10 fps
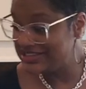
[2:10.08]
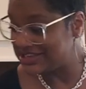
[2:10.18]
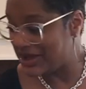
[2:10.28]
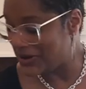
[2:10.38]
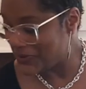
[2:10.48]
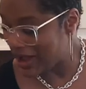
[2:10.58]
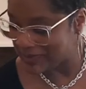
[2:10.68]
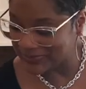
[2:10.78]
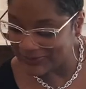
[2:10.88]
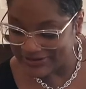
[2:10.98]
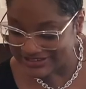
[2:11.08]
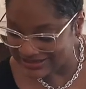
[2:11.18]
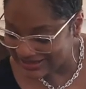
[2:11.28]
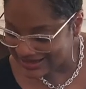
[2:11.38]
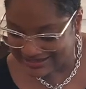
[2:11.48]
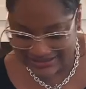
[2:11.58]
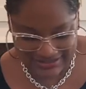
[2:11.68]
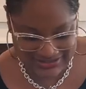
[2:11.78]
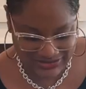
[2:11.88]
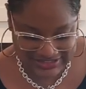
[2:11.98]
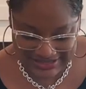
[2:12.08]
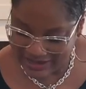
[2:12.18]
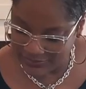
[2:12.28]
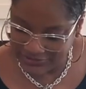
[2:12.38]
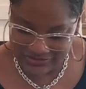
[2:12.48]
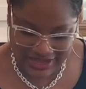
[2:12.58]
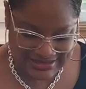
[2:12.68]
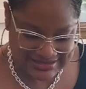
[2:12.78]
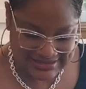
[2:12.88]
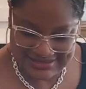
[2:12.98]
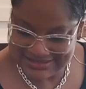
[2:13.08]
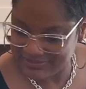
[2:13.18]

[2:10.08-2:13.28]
So I'm going to get this on the side where you guys can see